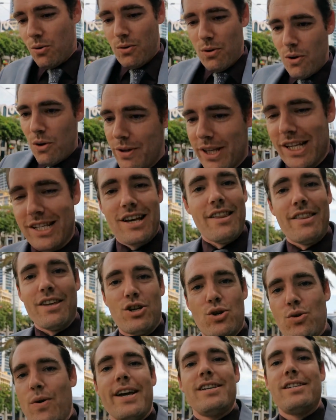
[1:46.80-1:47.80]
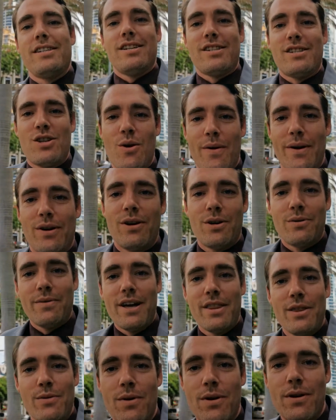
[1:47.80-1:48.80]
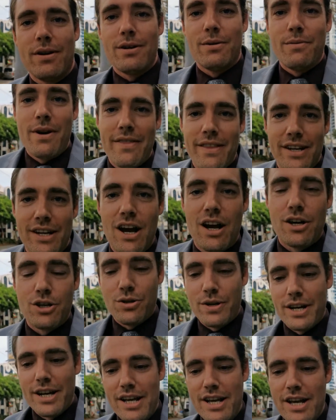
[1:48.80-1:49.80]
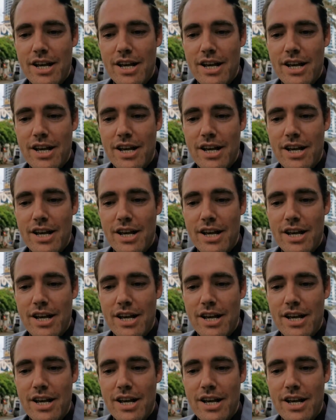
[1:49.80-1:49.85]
all this other craziness going on around the world and around the country.